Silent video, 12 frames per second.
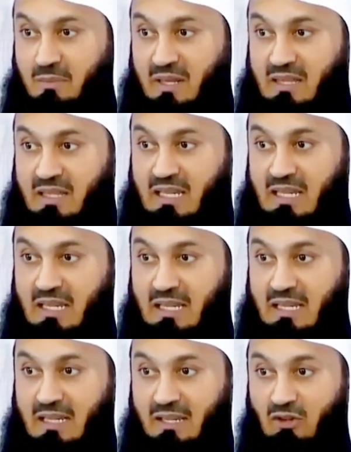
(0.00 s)
But
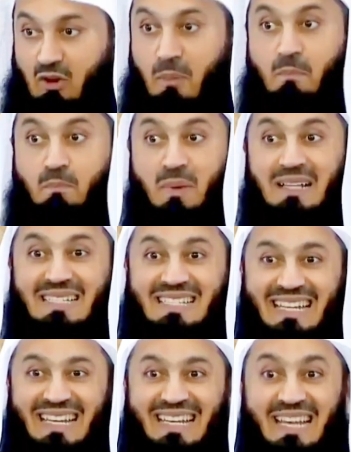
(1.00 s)
the
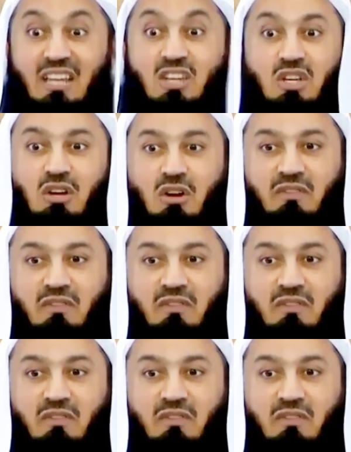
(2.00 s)
compulsory nature